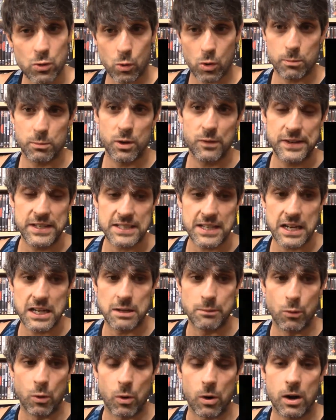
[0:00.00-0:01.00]
horror movies
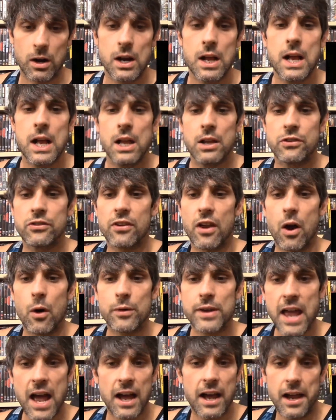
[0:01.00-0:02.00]
anymore. So
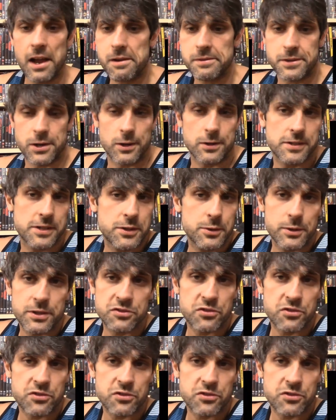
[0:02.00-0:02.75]
yeah, it turns into a